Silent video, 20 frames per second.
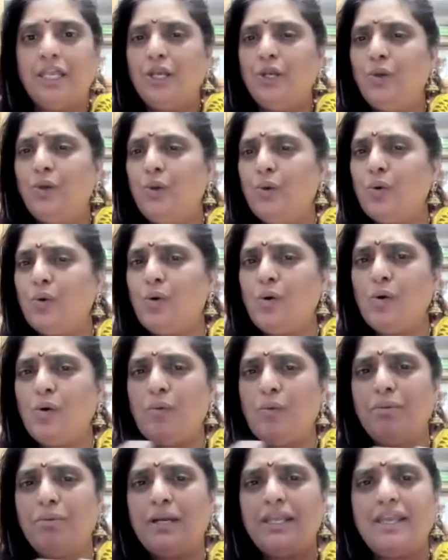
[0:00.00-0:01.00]

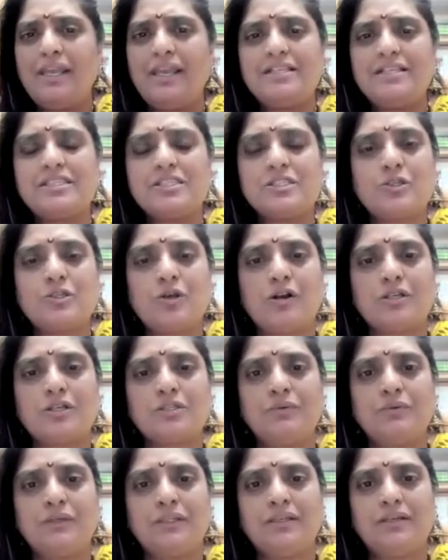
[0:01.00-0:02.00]
Nobody else
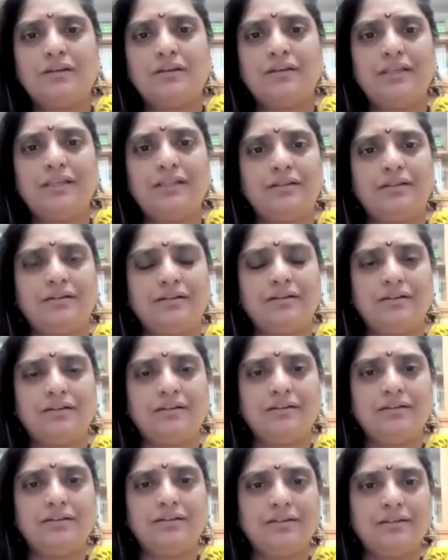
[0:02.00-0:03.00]
talks with her either.
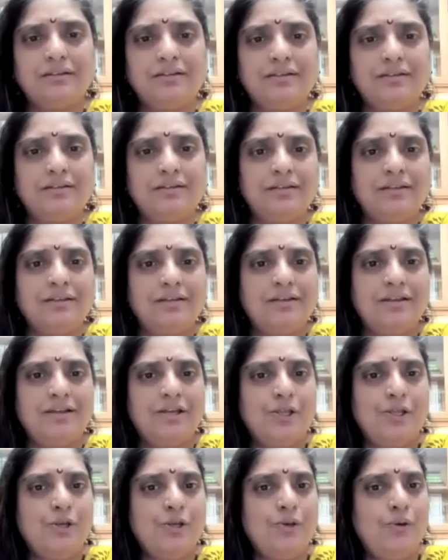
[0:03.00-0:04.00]

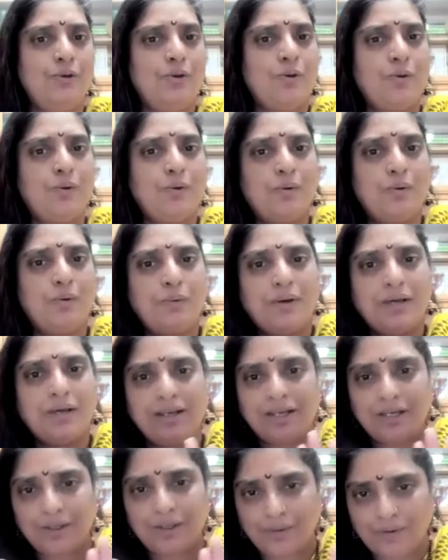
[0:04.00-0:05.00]
No one
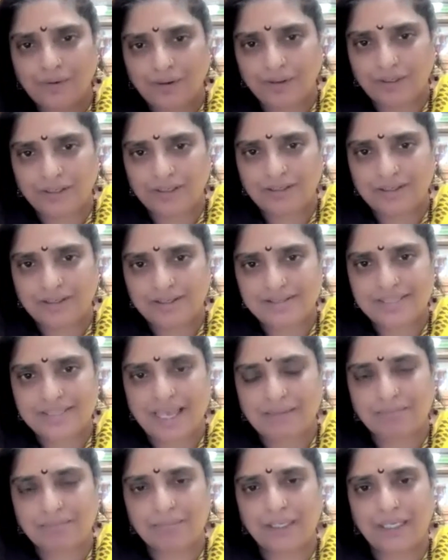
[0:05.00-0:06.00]
at all is
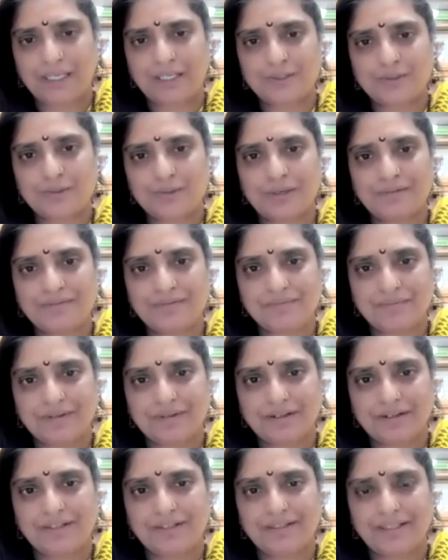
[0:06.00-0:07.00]
happy to have
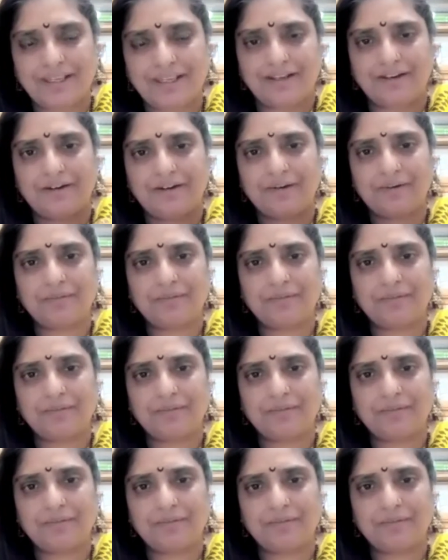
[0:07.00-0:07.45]
her there.